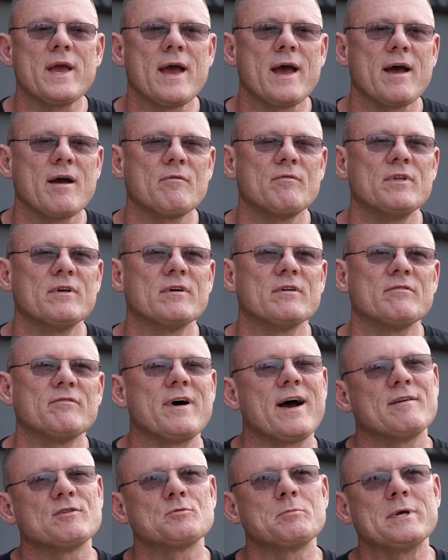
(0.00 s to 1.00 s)
We have the
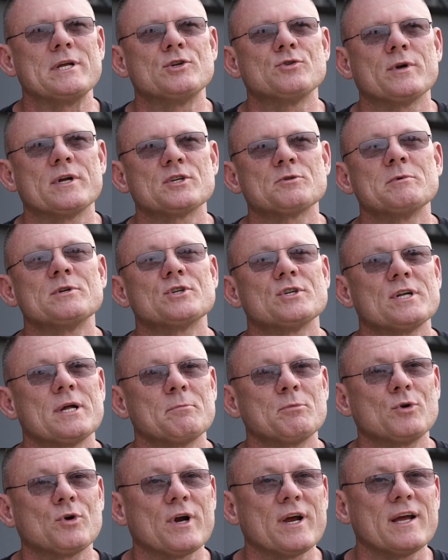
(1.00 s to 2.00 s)
5-speed
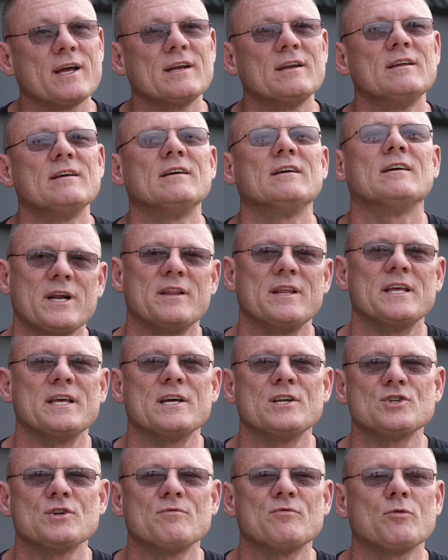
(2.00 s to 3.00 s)
transmission upgrade, upgraded
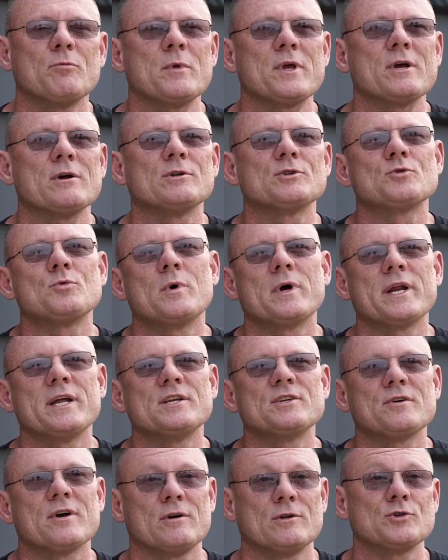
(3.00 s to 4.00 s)
the engine from the
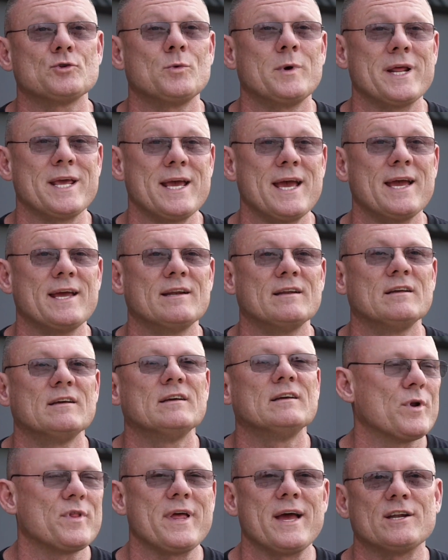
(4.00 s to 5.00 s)
L20 to
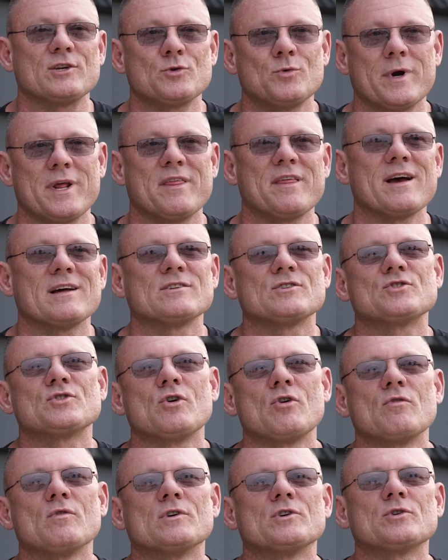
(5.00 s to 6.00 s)
L28, bored that 20,000
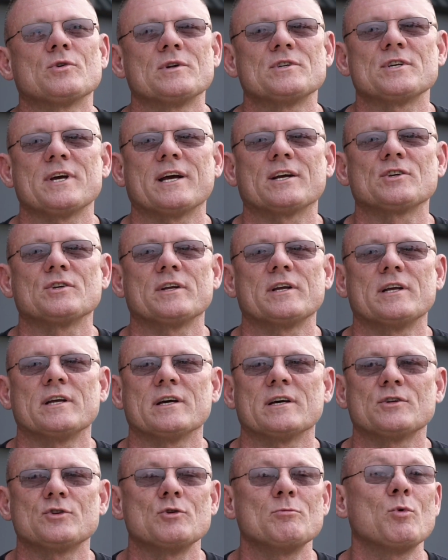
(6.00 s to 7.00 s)
sober, so it's
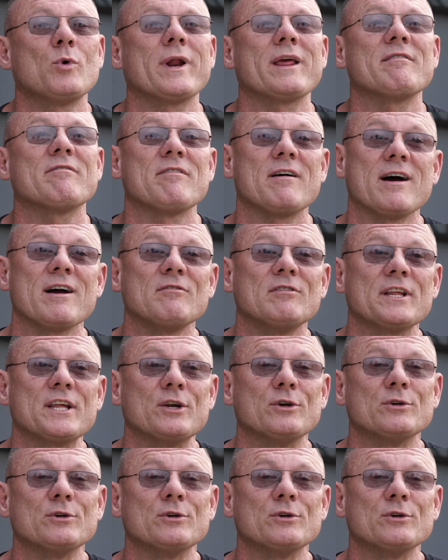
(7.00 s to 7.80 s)
actually 2.85